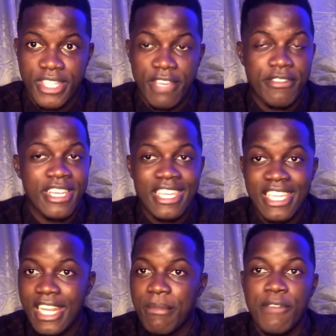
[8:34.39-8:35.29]
if you don't
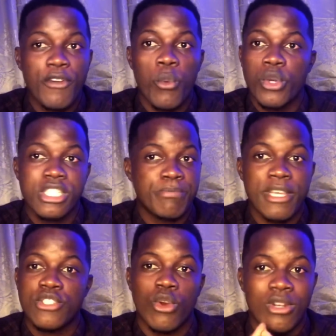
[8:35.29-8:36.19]
kill him even worst
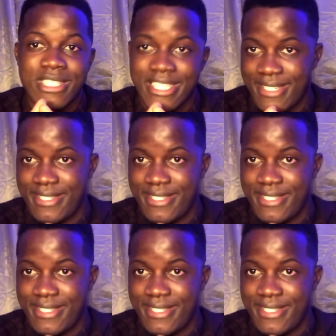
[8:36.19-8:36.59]
pass ultim